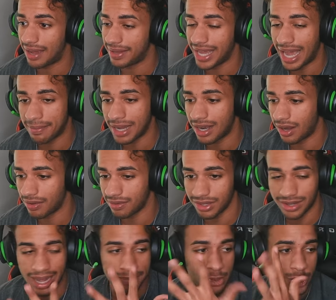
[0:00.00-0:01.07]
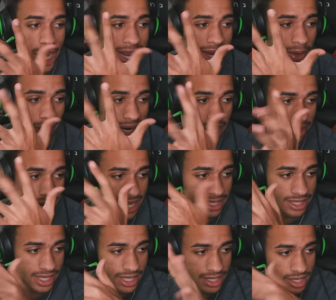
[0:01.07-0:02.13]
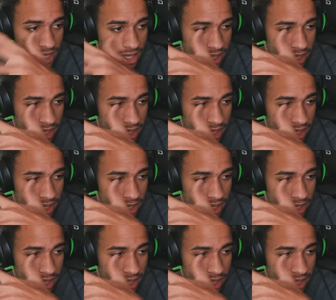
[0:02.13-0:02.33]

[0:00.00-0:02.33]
Yeah, I'm shaking right now. You guys see this?